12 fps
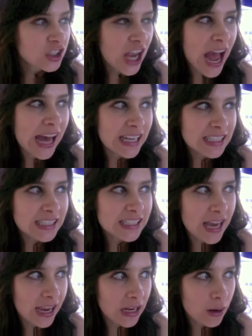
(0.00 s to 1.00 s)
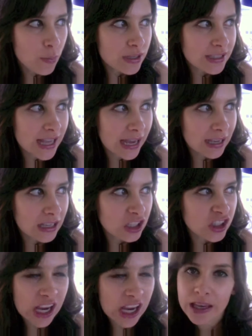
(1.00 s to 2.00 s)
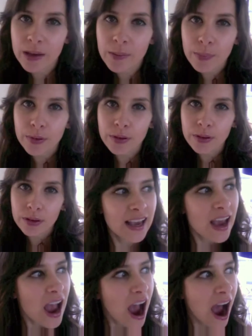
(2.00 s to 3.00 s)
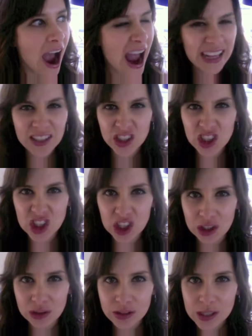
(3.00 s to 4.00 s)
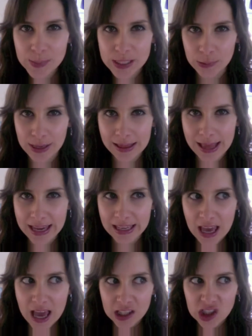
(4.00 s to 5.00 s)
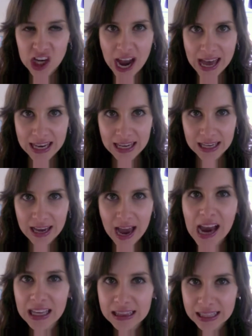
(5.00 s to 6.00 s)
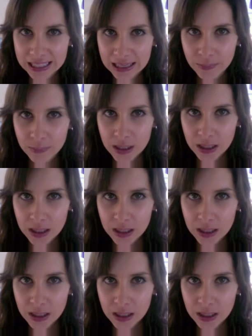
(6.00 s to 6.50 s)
Channing Tatum was like Jacob. I had to choose between like Channing and Liam.